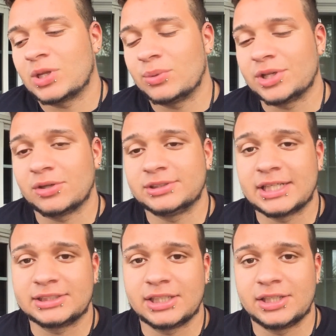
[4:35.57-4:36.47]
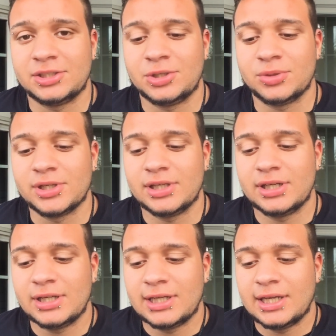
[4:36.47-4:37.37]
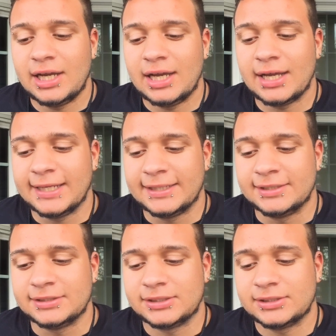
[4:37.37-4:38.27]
whether I was actually going to do it. And